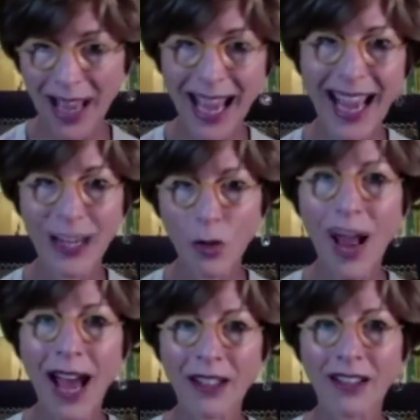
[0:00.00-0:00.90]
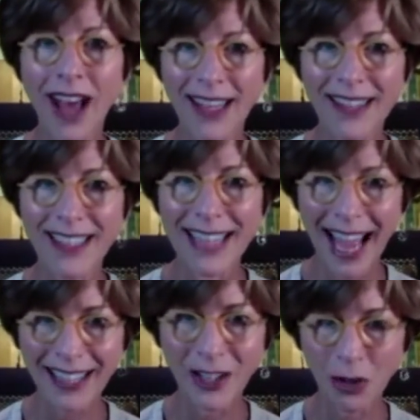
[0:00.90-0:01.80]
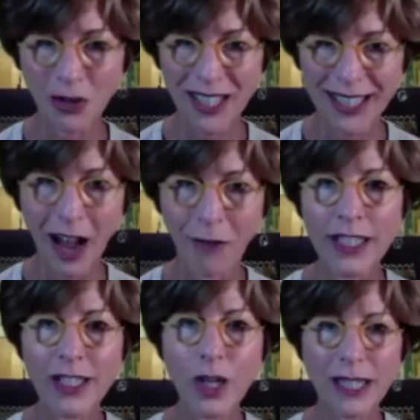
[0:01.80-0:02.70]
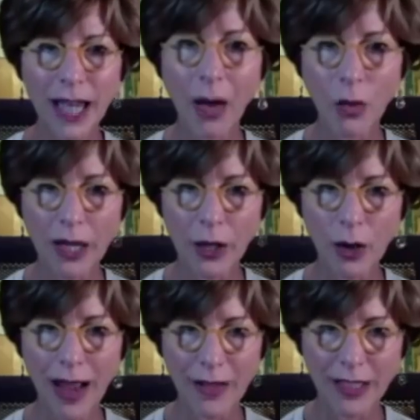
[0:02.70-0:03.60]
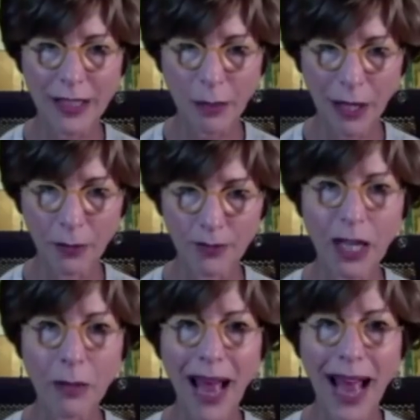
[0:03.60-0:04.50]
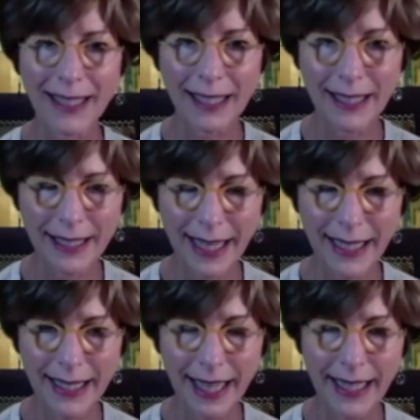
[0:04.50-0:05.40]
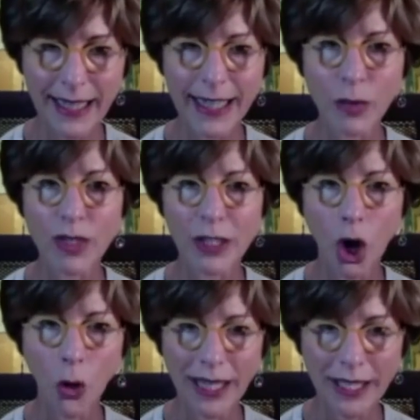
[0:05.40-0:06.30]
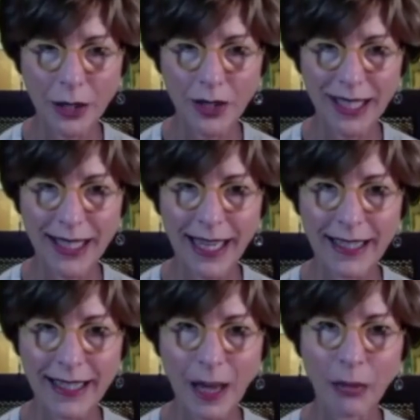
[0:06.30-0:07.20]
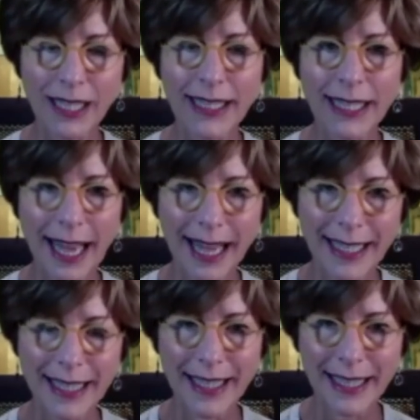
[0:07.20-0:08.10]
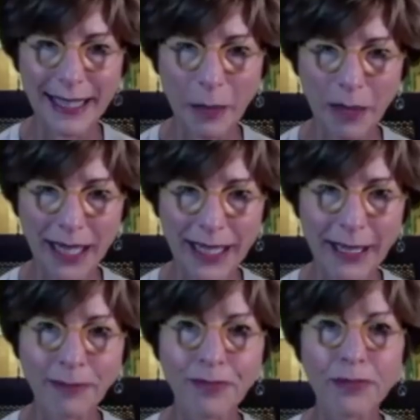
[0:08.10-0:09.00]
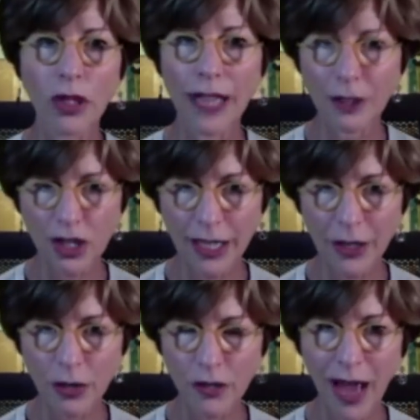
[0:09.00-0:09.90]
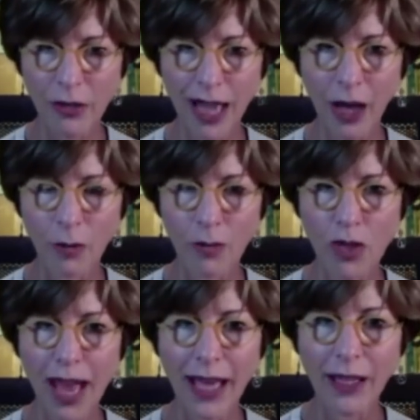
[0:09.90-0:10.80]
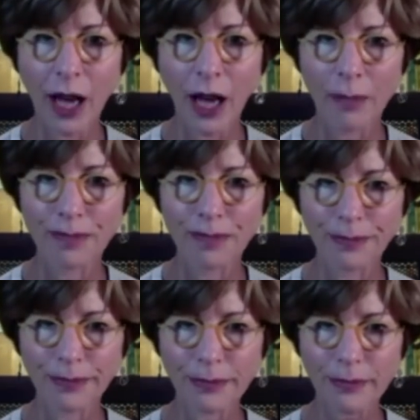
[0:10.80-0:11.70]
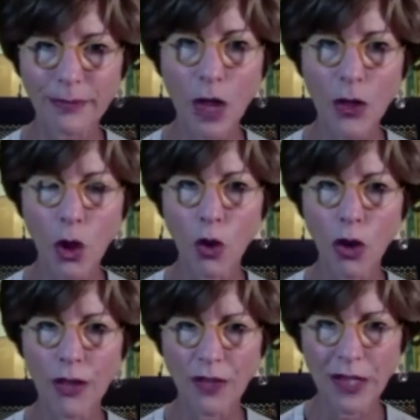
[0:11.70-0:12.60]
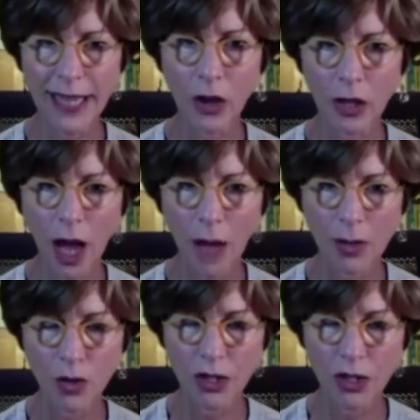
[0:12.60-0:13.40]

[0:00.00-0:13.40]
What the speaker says: head around a lot of the technical stuff. So Scott Weiner had this bill. It passed the state Senate. It was going to the state assembly today to this committee. The legislators found out that that the telecoms were